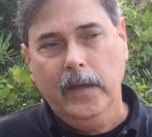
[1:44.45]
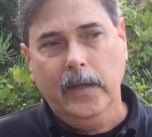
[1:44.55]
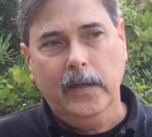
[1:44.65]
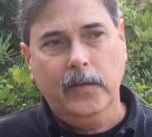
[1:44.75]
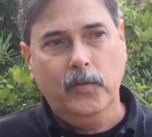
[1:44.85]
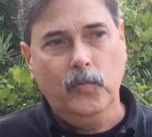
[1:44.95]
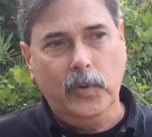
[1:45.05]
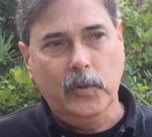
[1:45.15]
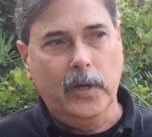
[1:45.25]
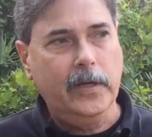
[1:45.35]
and
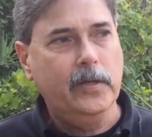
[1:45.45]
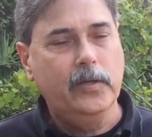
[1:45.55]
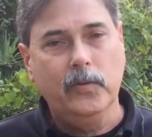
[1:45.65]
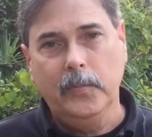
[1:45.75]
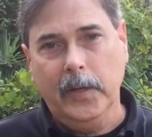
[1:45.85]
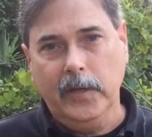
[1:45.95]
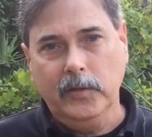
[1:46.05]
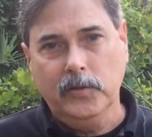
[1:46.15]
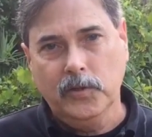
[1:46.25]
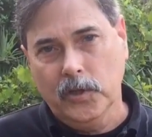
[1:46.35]
we would like it to
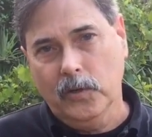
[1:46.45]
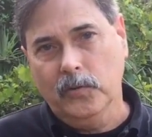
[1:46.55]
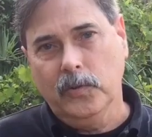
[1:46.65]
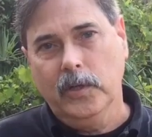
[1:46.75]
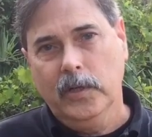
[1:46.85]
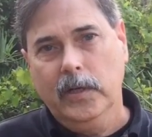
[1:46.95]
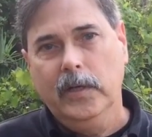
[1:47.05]
remain zoned,